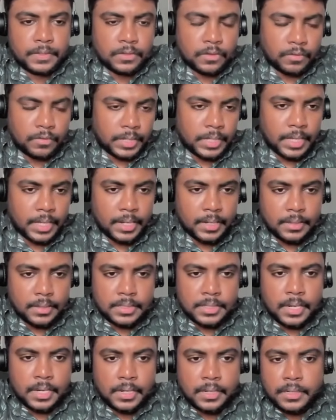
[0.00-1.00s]
So we can
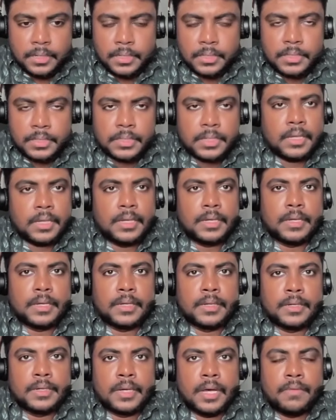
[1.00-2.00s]
start
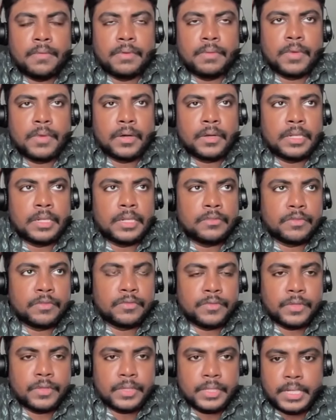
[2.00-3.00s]
our mock
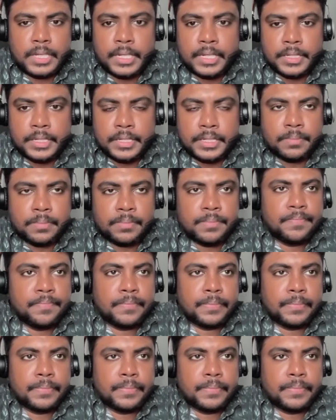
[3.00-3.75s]
interview for the internship.